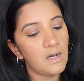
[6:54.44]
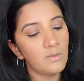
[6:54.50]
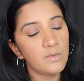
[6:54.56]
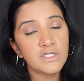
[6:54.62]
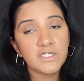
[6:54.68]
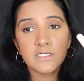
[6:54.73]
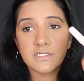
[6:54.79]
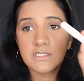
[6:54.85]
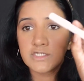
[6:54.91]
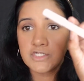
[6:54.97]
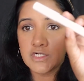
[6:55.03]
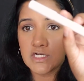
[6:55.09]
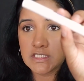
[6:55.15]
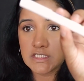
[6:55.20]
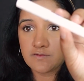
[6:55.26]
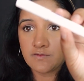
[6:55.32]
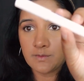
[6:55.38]
Which is a
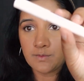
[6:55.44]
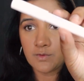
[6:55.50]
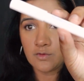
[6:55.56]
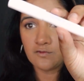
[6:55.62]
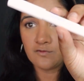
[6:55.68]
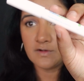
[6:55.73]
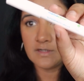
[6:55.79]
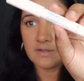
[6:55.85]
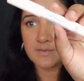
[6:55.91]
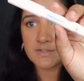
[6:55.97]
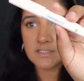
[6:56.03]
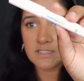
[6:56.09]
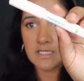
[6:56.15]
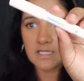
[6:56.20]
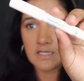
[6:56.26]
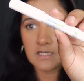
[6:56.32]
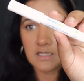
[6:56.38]
transfer proof
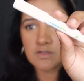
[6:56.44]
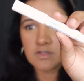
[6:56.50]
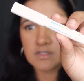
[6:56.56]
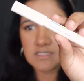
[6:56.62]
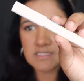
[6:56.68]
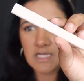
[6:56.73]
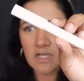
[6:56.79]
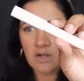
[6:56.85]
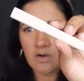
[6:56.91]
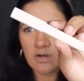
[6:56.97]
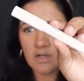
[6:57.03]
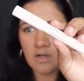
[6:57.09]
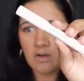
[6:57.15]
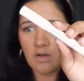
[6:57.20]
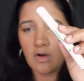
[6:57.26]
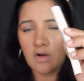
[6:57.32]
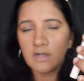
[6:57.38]
lipstick. So this I got a
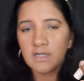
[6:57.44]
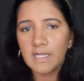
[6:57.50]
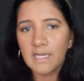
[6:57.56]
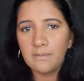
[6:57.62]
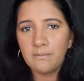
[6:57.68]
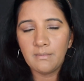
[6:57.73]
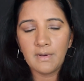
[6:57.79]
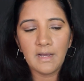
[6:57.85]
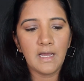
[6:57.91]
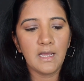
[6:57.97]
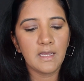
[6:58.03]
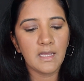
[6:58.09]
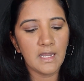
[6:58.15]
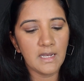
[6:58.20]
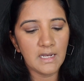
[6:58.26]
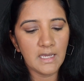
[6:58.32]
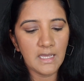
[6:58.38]
long time back
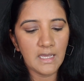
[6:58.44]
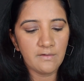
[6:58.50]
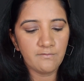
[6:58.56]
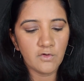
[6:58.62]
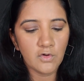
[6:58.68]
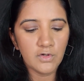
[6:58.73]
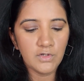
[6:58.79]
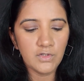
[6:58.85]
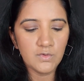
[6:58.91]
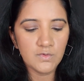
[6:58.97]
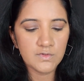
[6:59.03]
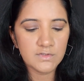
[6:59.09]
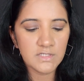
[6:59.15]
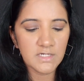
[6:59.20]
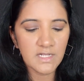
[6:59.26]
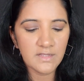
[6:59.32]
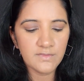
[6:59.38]
and I have not
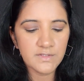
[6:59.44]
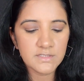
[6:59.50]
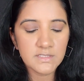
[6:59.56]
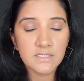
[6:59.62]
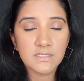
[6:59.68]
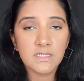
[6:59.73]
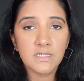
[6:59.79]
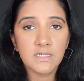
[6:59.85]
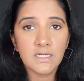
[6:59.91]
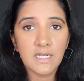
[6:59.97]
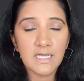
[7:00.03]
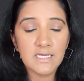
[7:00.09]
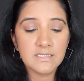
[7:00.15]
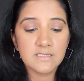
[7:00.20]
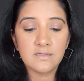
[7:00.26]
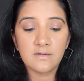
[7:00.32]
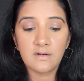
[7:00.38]
used it, and this is a
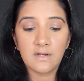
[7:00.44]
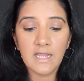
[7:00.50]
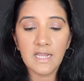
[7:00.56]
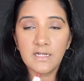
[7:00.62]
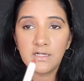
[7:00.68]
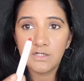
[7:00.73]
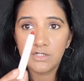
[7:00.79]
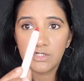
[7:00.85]
nice red